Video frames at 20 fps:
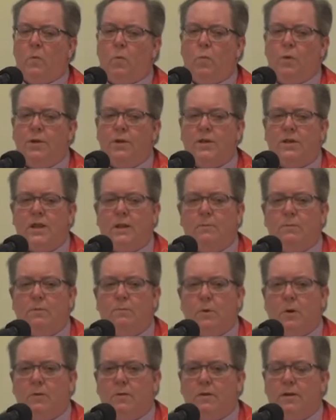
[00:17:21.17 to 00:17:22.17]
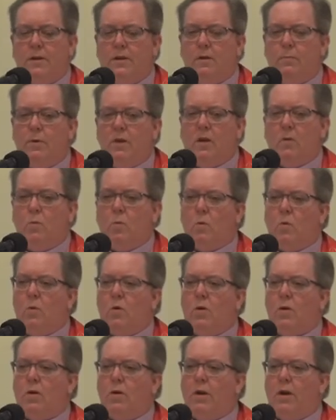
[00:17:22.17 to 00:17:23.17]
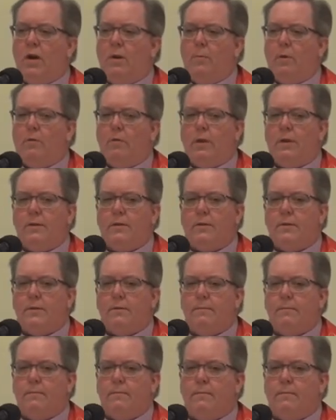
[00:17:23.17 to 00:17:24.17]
which seems mostly to be a war on immigrants.